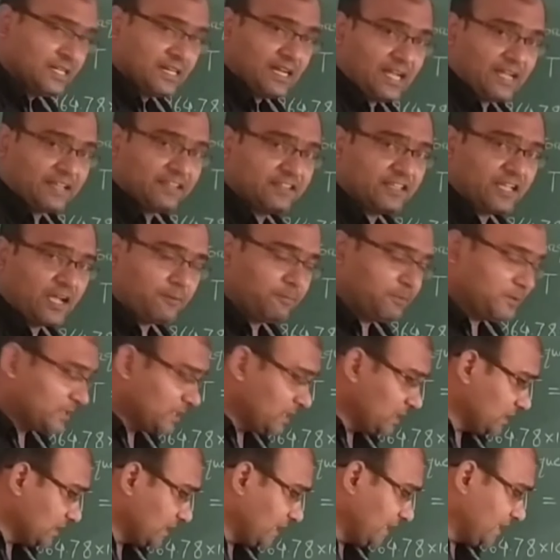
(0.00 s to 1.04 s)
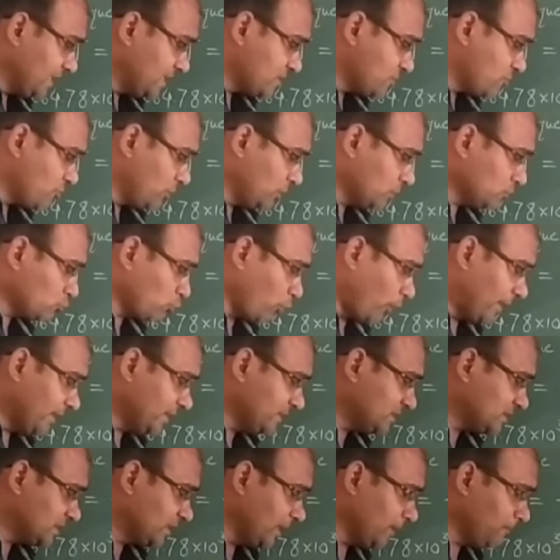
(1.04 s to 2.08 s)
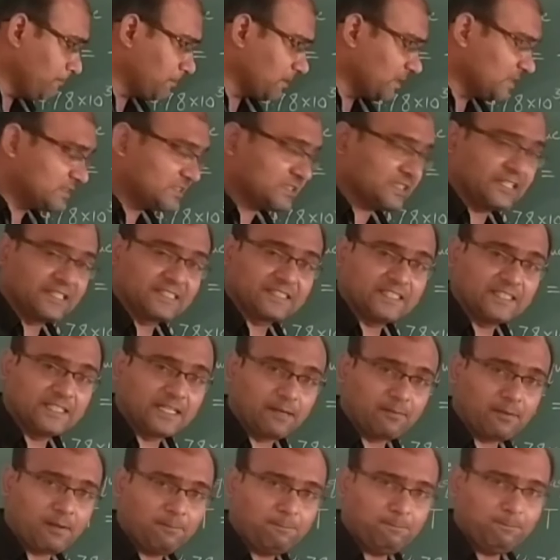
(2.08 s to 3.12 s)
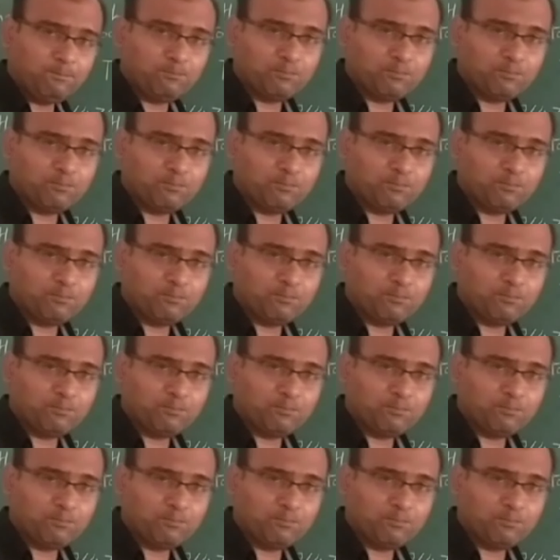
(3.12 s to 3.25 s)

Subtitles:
and capital D is your twice D plus 13 mm.